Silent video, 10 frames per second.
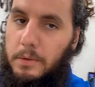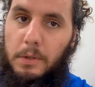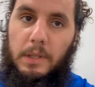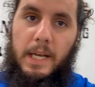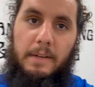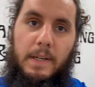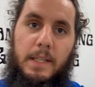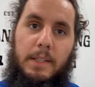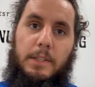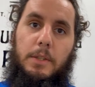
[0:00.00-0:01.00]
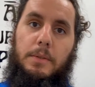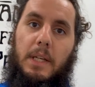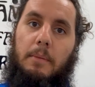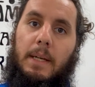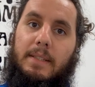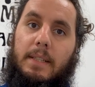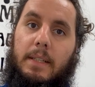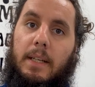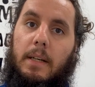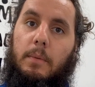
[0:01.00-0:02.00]
to go live on the Choose AMS
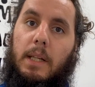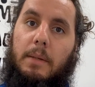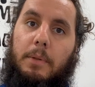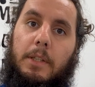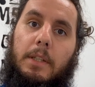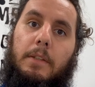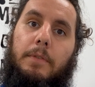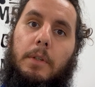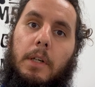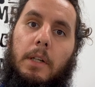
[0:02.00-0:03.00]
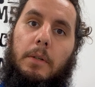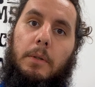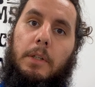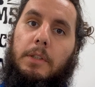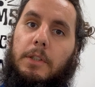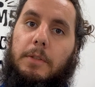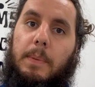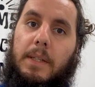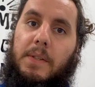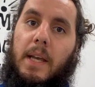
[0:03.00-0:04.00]
TikTok while I'm printing the full color orders, just
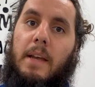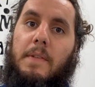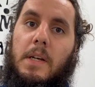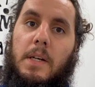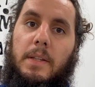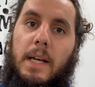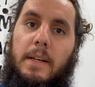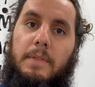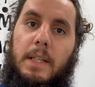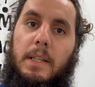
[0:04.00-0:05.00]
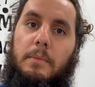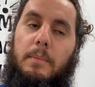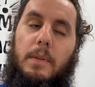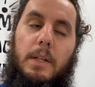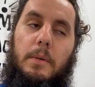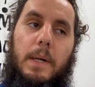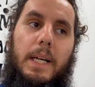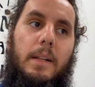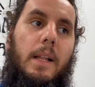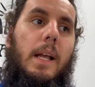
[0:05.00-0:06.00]
because I haven't gone live in a little
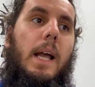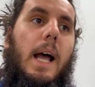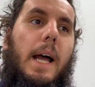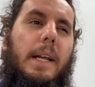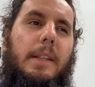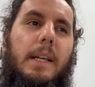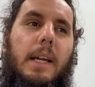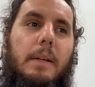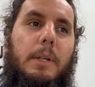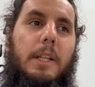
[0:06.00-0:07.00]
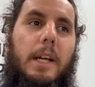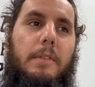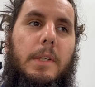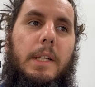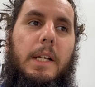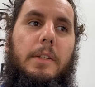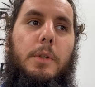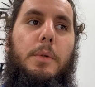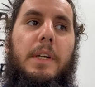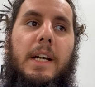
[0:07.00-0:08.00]
while. I think I went live only like
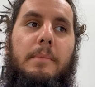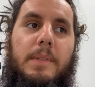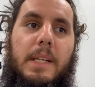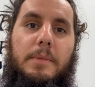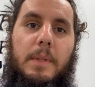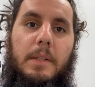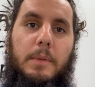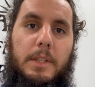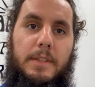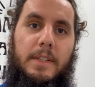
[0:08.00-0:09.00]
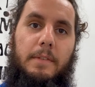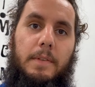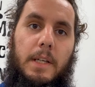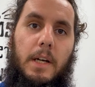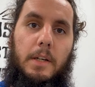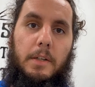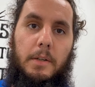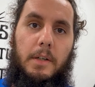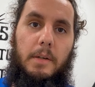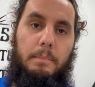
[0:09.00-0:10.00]
2 times last week, which is definitely
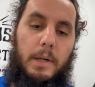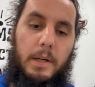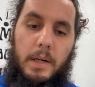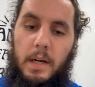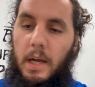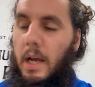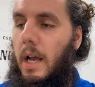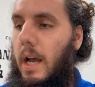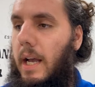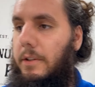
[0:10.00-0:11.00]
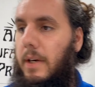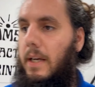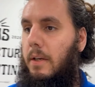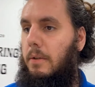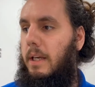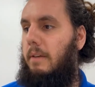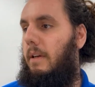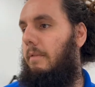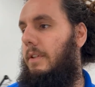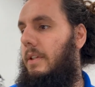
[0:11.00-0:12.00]
under par. I try and go
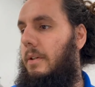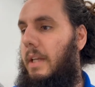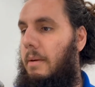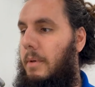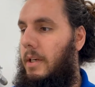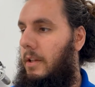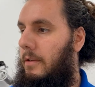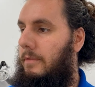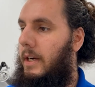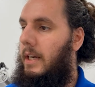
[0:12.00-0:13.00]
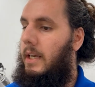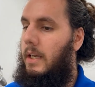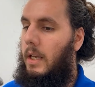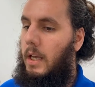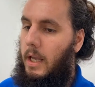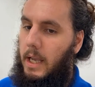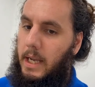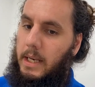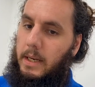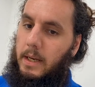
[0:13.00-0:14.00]
live every single day, Monday through Friday.
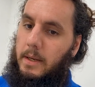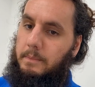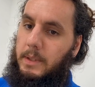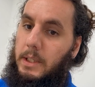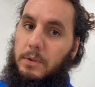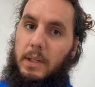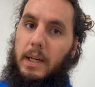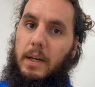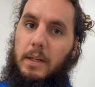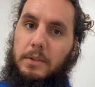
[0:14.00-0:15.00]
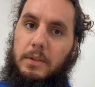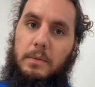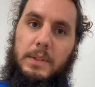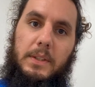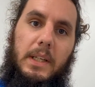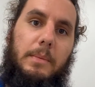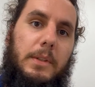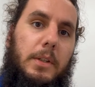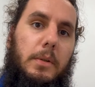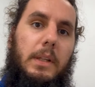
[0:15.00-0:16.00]
And yesterday I also wasn't able
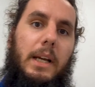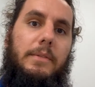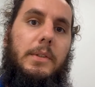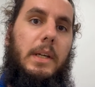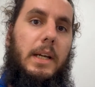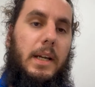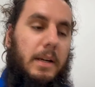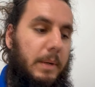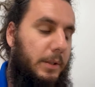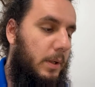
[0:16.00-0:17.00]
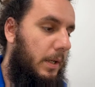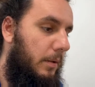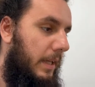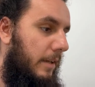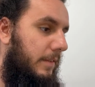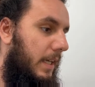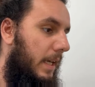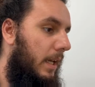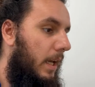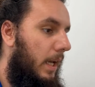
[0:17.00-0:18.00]
to go live. So yeah, I gotta make sure I go live
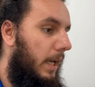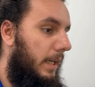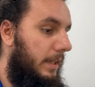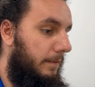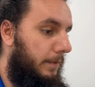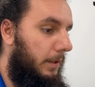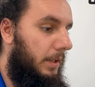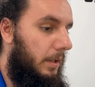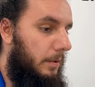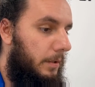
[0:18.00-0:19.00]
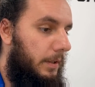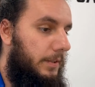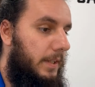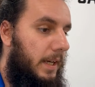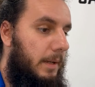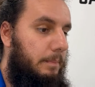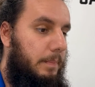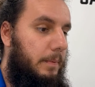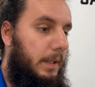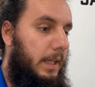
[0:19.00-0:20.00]
today, get the full color order set up,
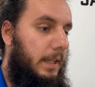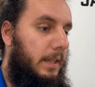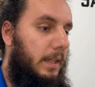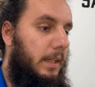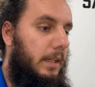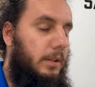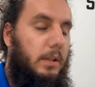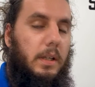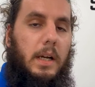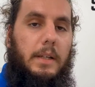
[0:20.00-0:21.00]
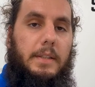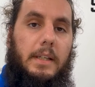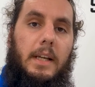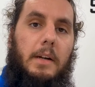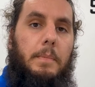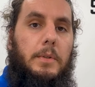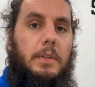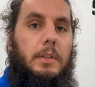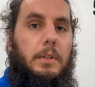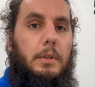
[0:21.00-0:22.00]
get the TikTok
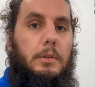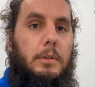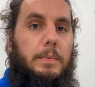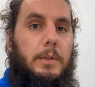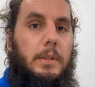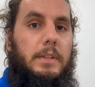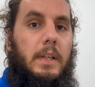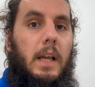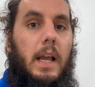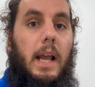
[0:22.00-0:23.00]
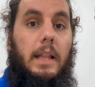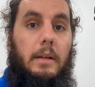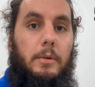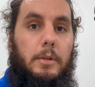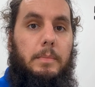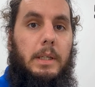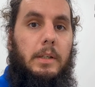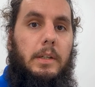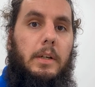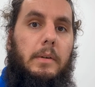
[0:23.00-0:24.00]
posted to YouTube Shorts, and then we'll be
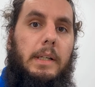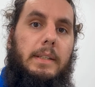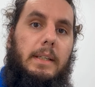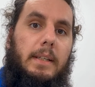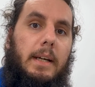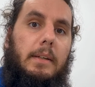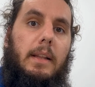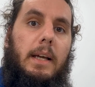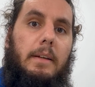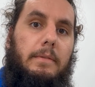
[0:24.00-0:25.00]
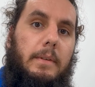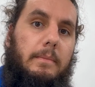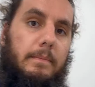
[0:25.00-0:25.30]
good to go on TikTok Live.